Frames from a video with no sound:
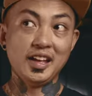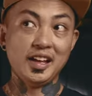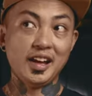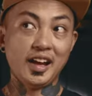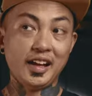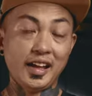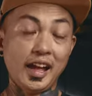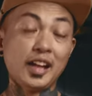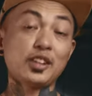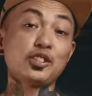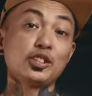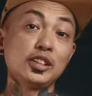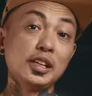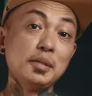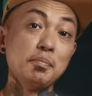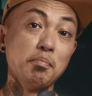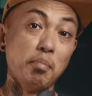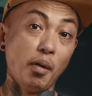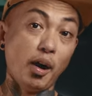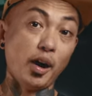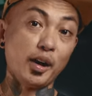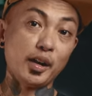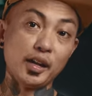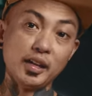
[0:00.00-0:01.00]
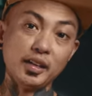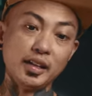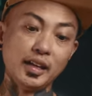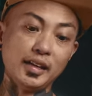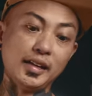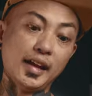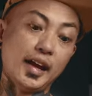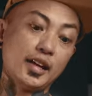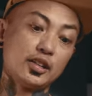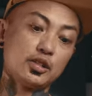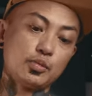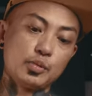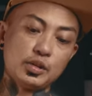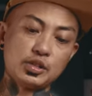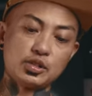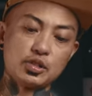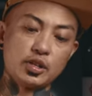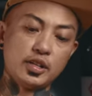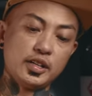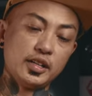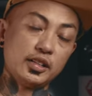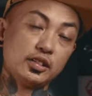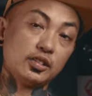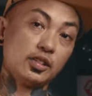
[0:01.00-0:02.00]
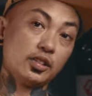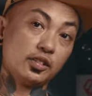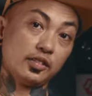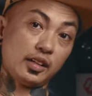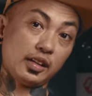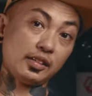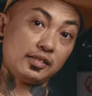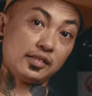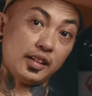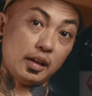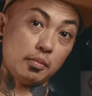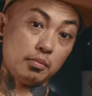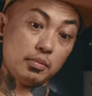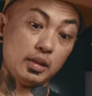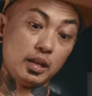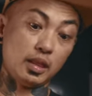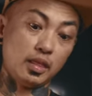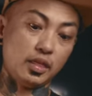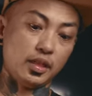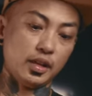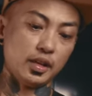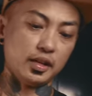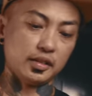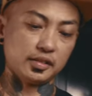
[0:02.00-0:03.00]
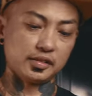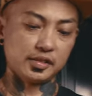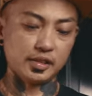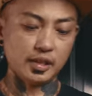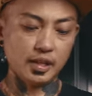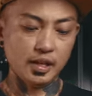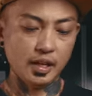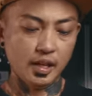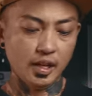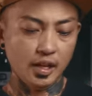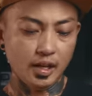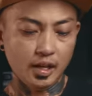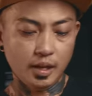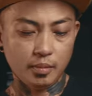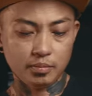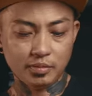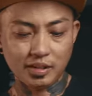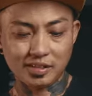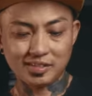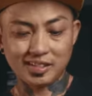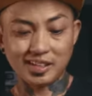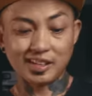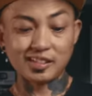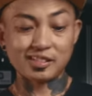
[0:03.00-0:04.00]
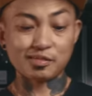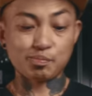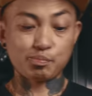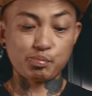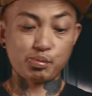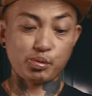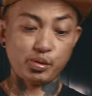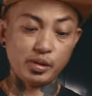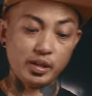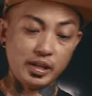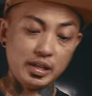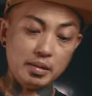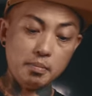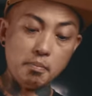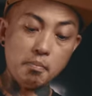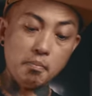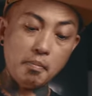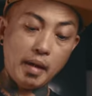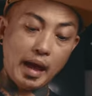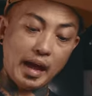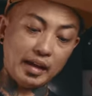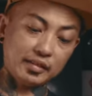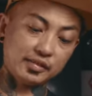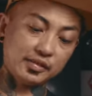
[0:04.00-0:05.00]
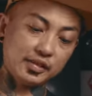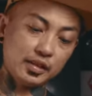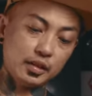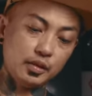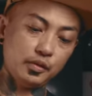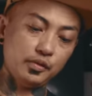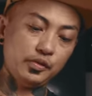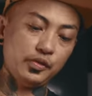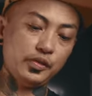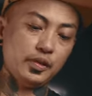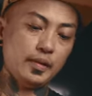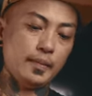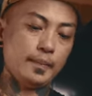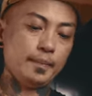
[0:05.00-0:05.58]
I actually bought it and had to return it because they sent me this. This thing is pretty massive.